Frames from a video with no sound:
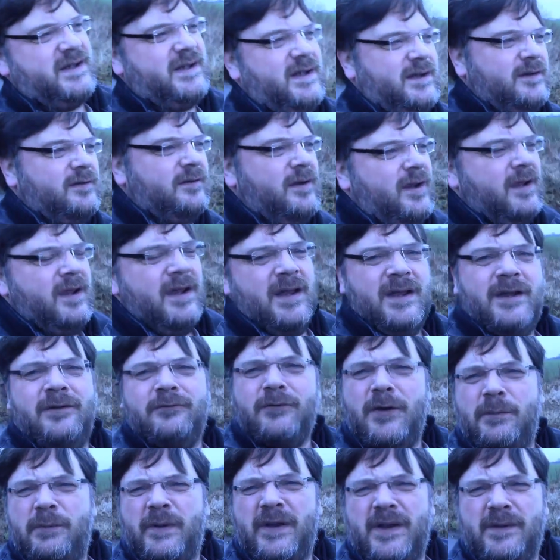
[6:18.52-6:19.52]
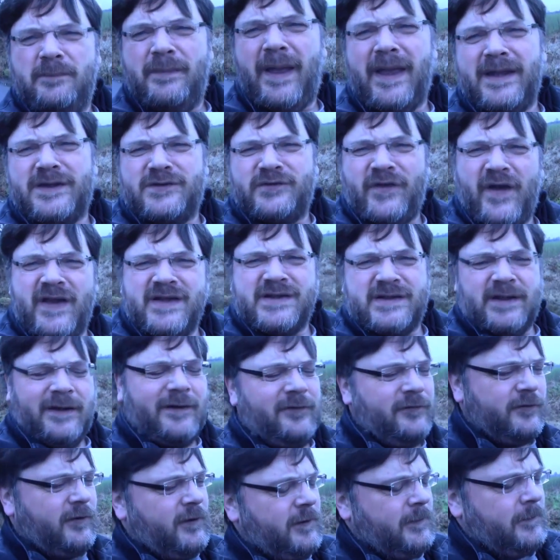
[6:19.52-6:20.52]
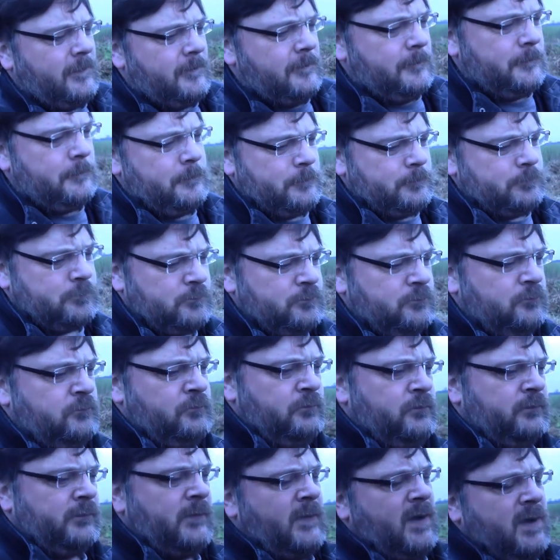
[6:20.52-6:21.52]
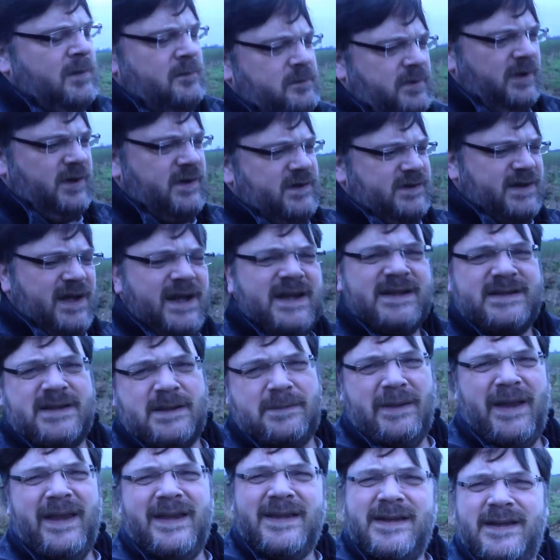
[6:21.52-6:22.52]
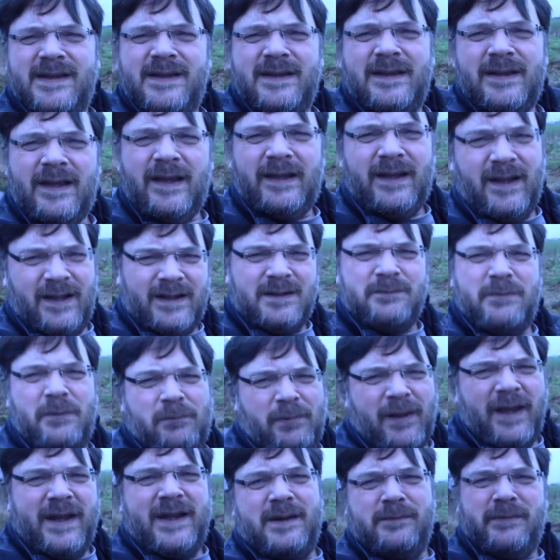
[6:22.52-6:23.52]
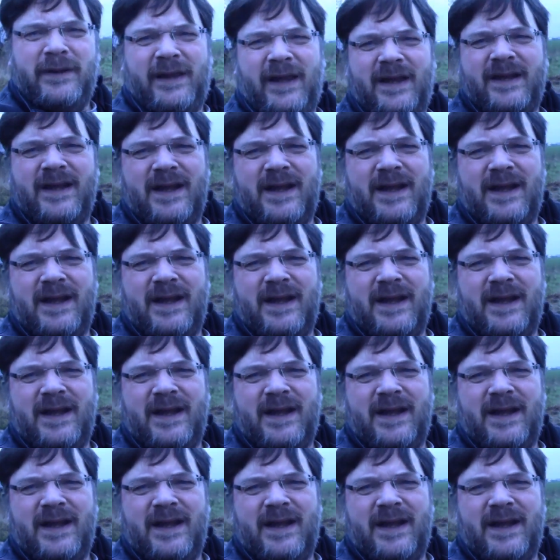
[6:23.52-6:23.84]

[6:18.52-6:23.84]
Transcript: in ripping the mate's face off, because it is the mate and they're going to be playing them again